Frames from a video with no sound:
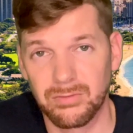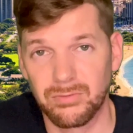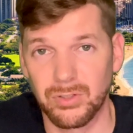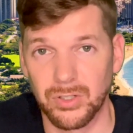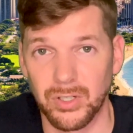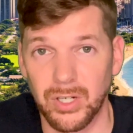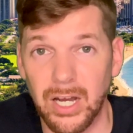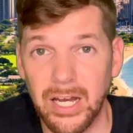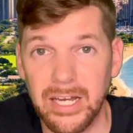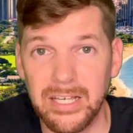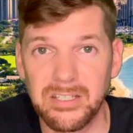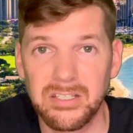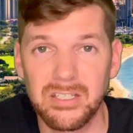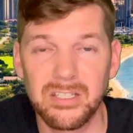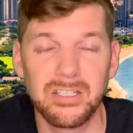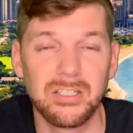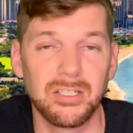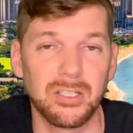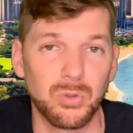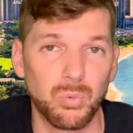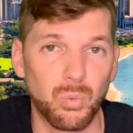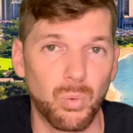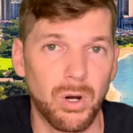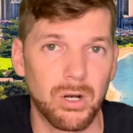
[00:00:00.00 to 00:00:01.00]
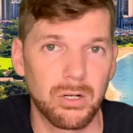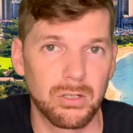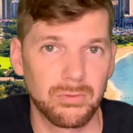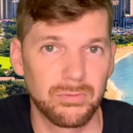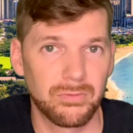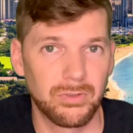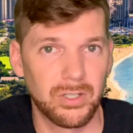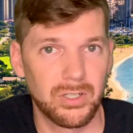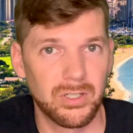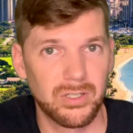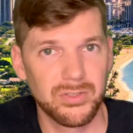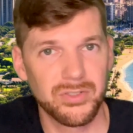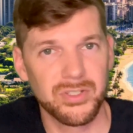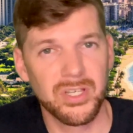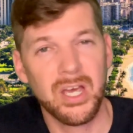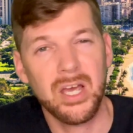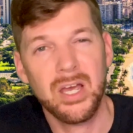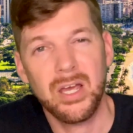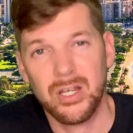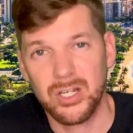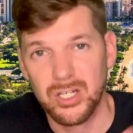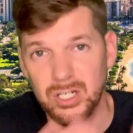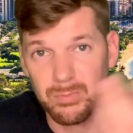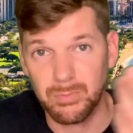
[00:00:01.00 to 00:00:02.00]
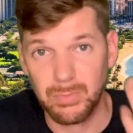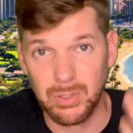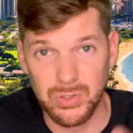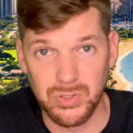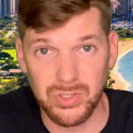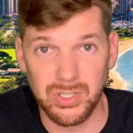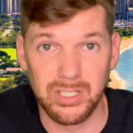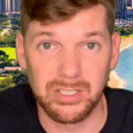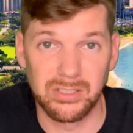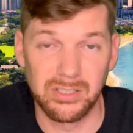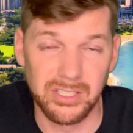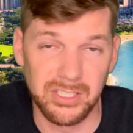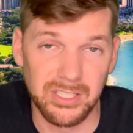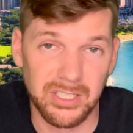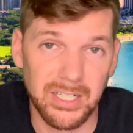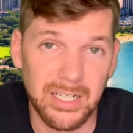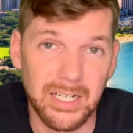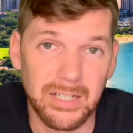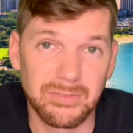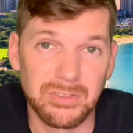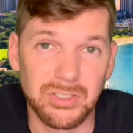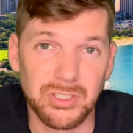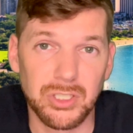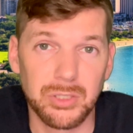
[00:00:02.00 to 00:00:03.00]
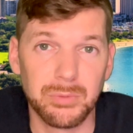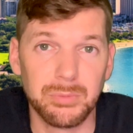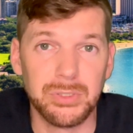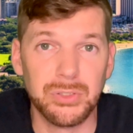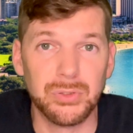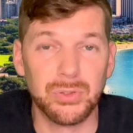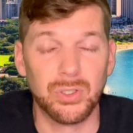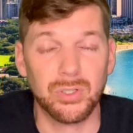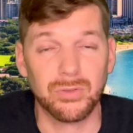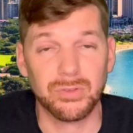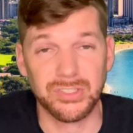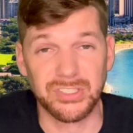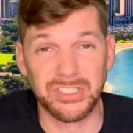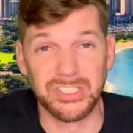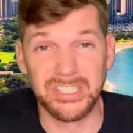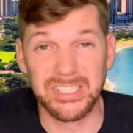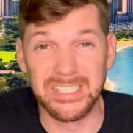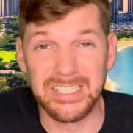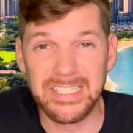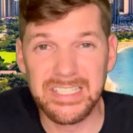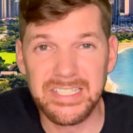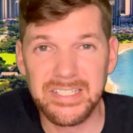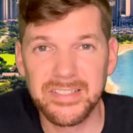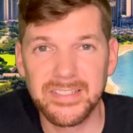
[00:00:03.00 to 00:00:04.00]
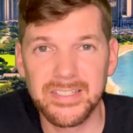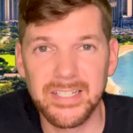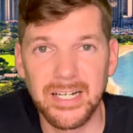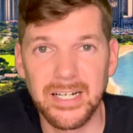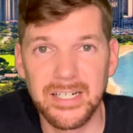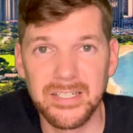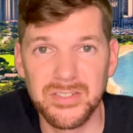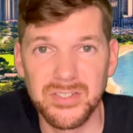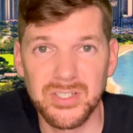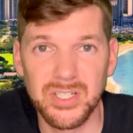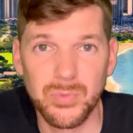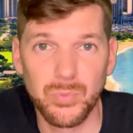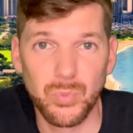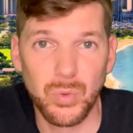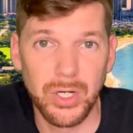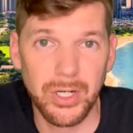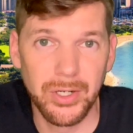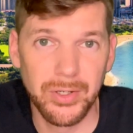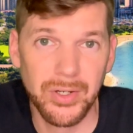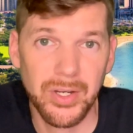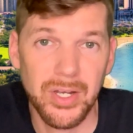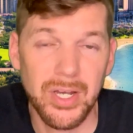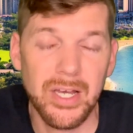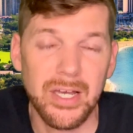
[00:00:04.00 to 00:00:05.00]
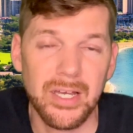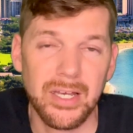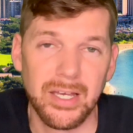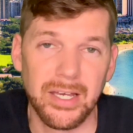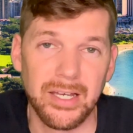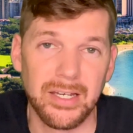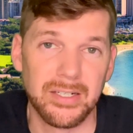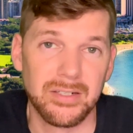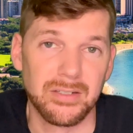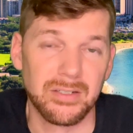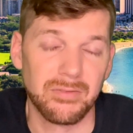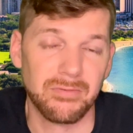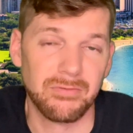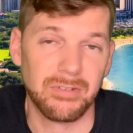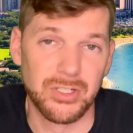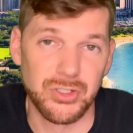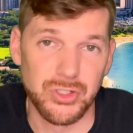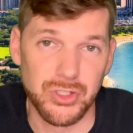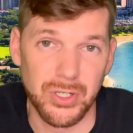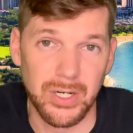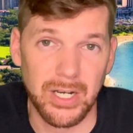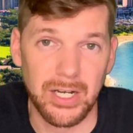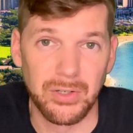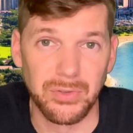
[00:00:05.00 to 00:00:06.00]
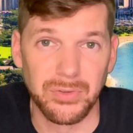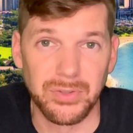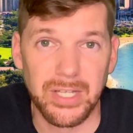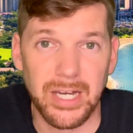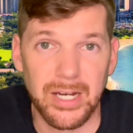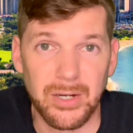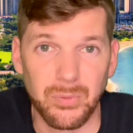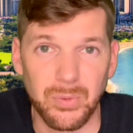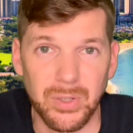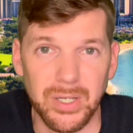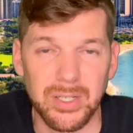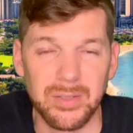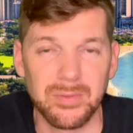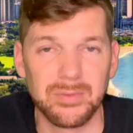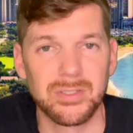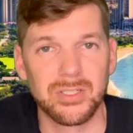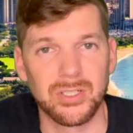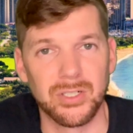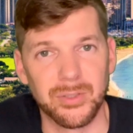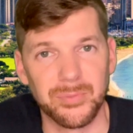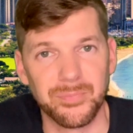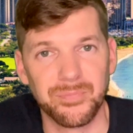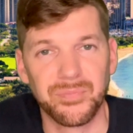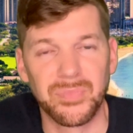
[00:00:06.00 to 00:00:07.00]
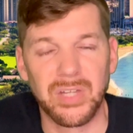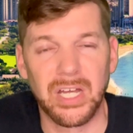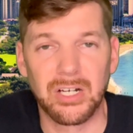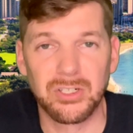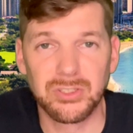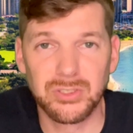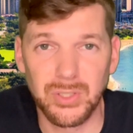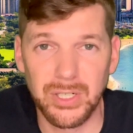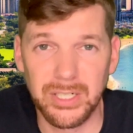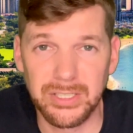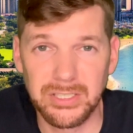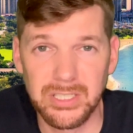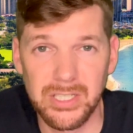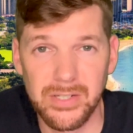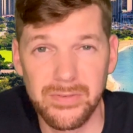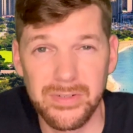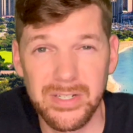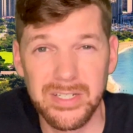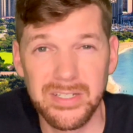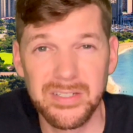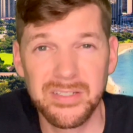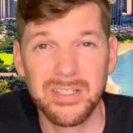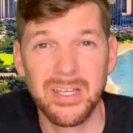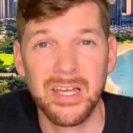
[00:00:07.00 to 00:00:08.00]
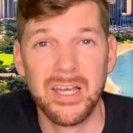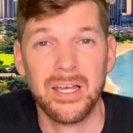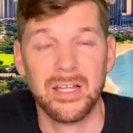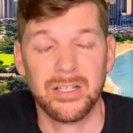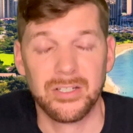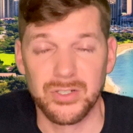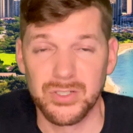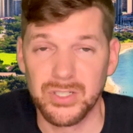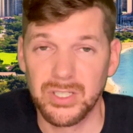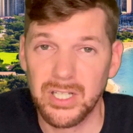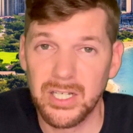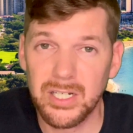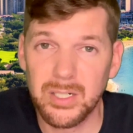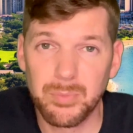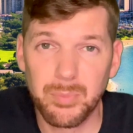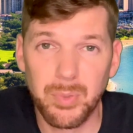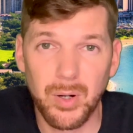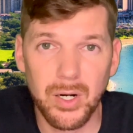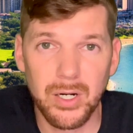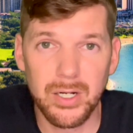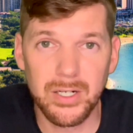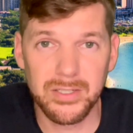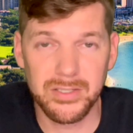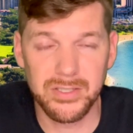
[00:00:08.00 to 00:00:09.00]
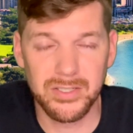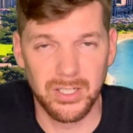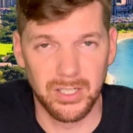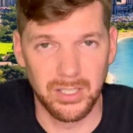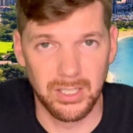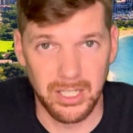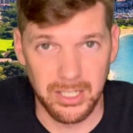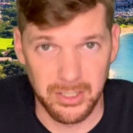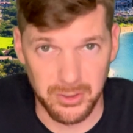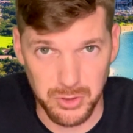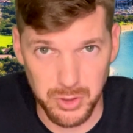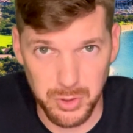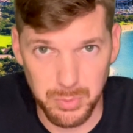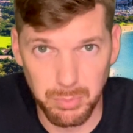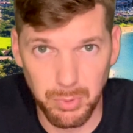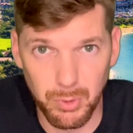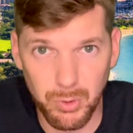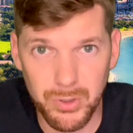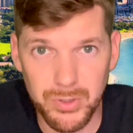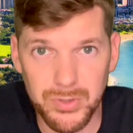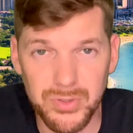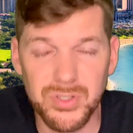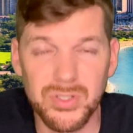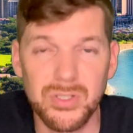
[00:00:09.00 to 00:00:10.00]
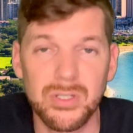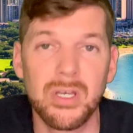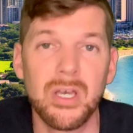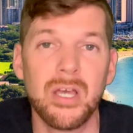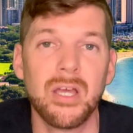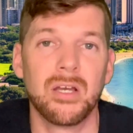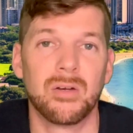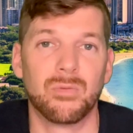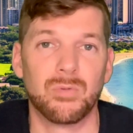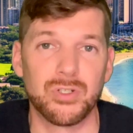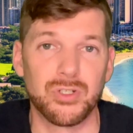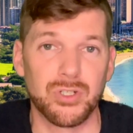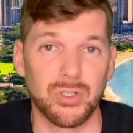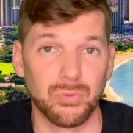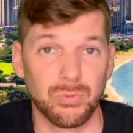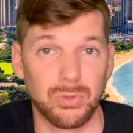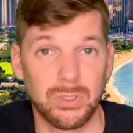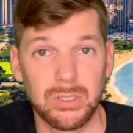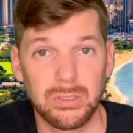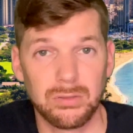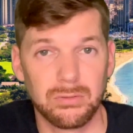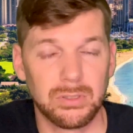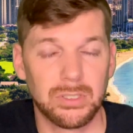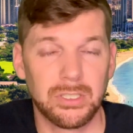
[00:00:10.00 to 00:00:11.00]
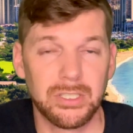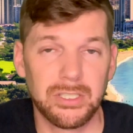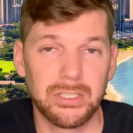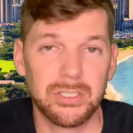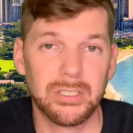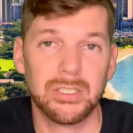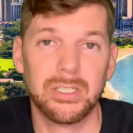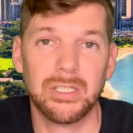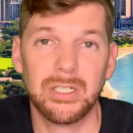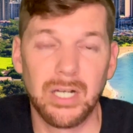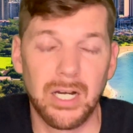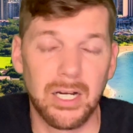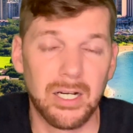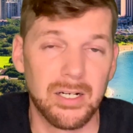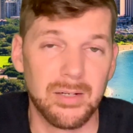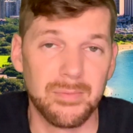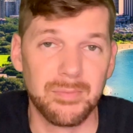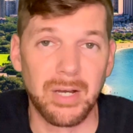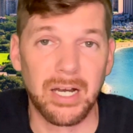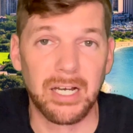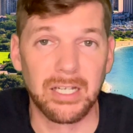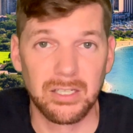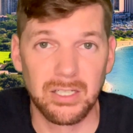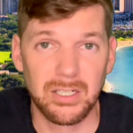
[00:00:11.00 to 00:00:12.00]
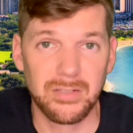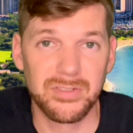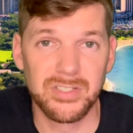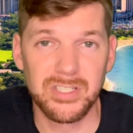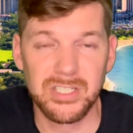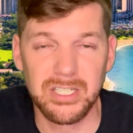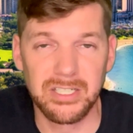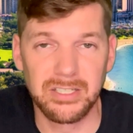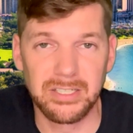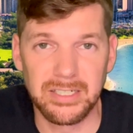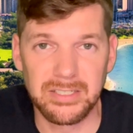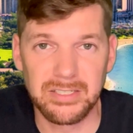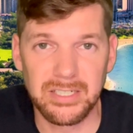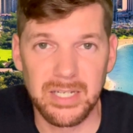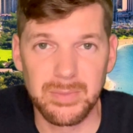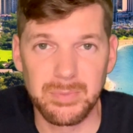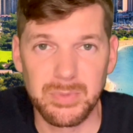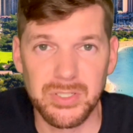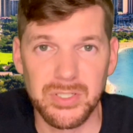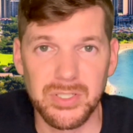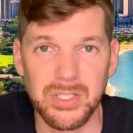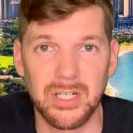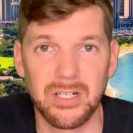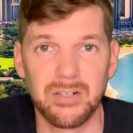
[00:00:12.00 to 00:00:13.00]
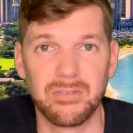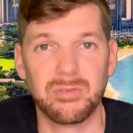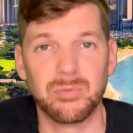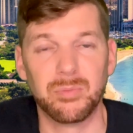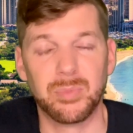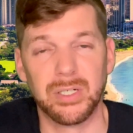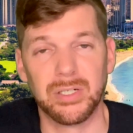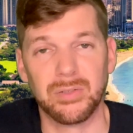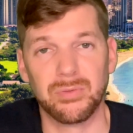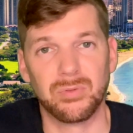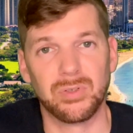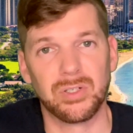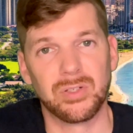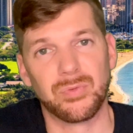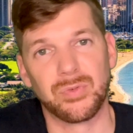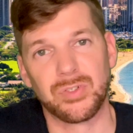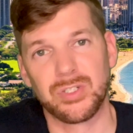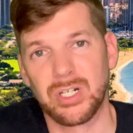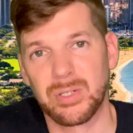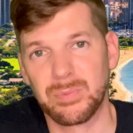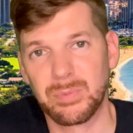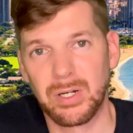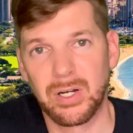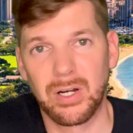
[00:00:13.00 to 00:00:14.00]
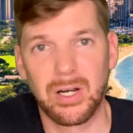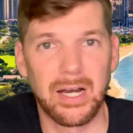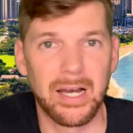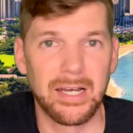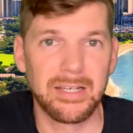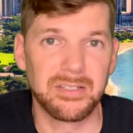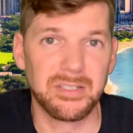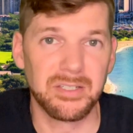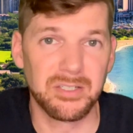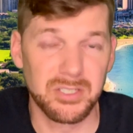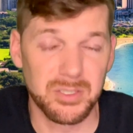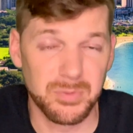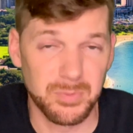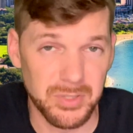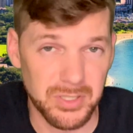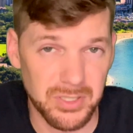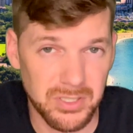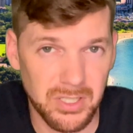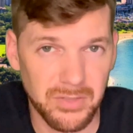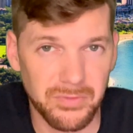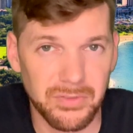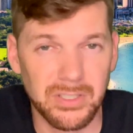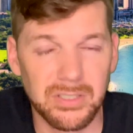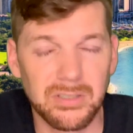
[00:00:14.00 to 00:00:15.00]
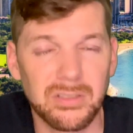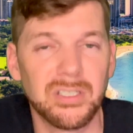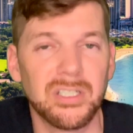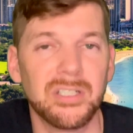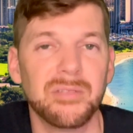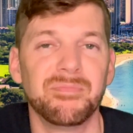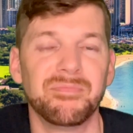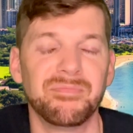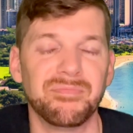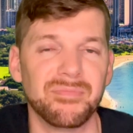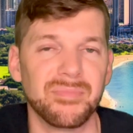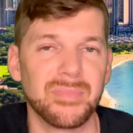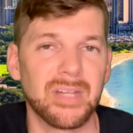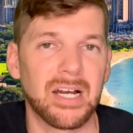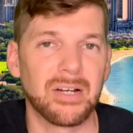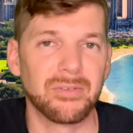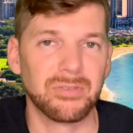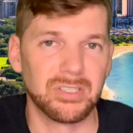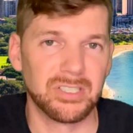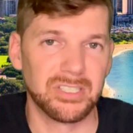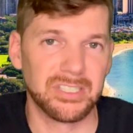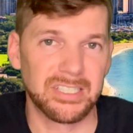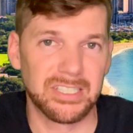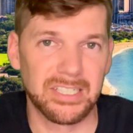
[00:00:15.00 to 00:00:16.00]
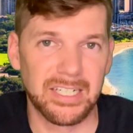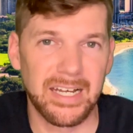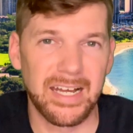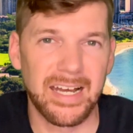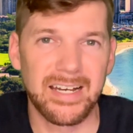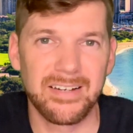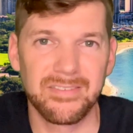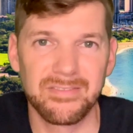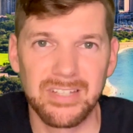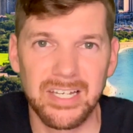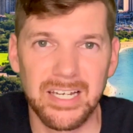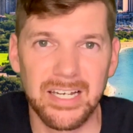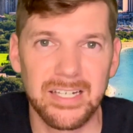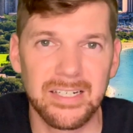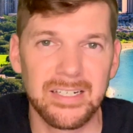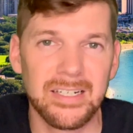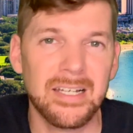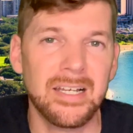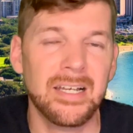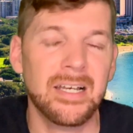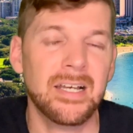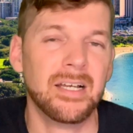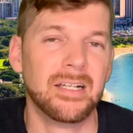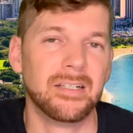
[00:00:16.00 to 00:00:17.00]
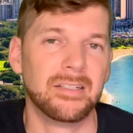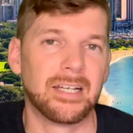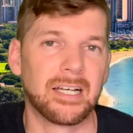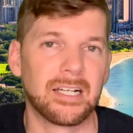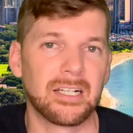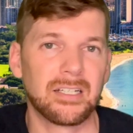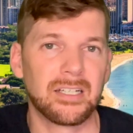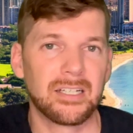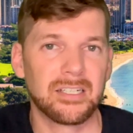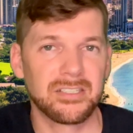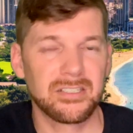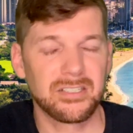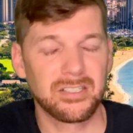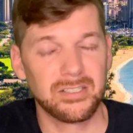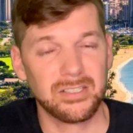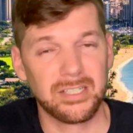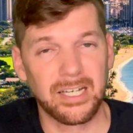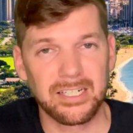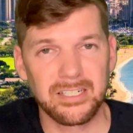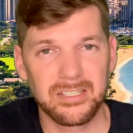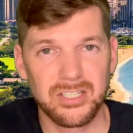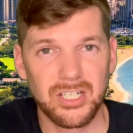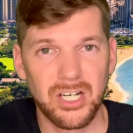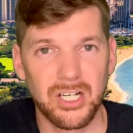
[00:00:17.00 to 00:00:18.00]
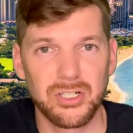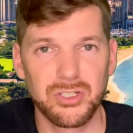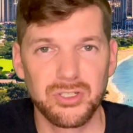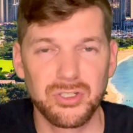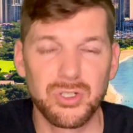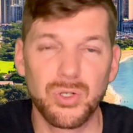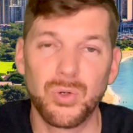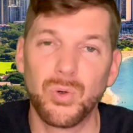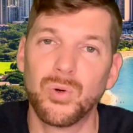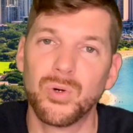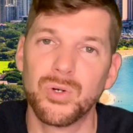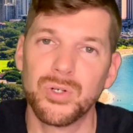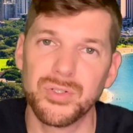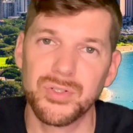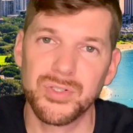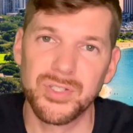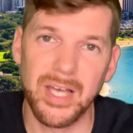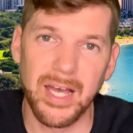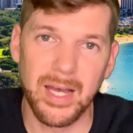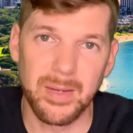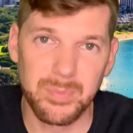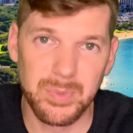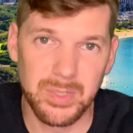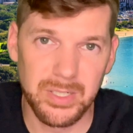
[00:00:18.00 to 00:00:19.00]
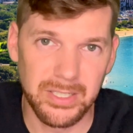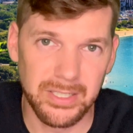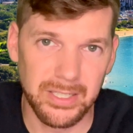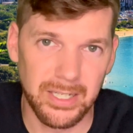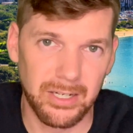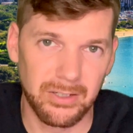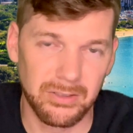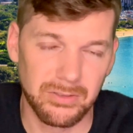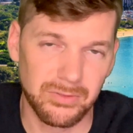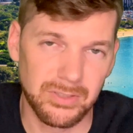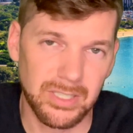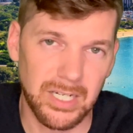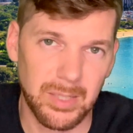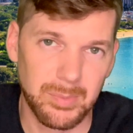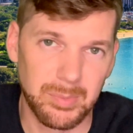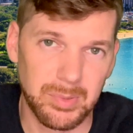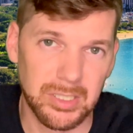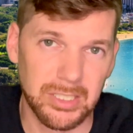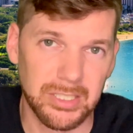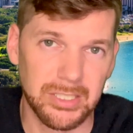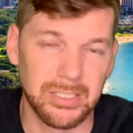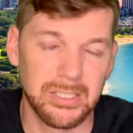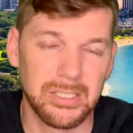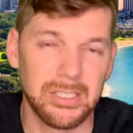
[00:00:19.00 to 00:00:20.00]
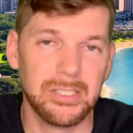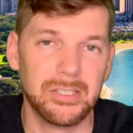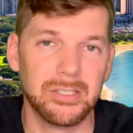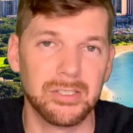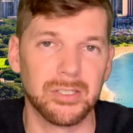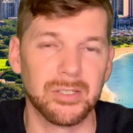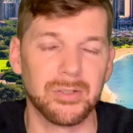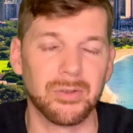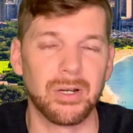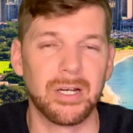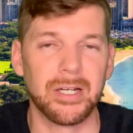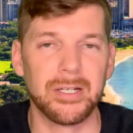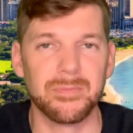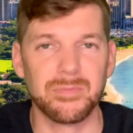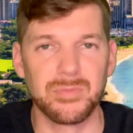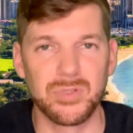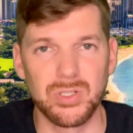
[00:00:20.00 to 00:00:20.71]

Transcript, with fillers: For hiking and waterfalls, you're most likely going to have to commute over to the east side somewhere and venture out that way. So, outdoor activities, there's a lot of parks, a lot of sports, which are really, really good. Um, I love seeing that type of stuff, but when we're talking about hiking specifically, I'm not really going to have that not a lot of not a ton of tours happening out of Kapolei either, right?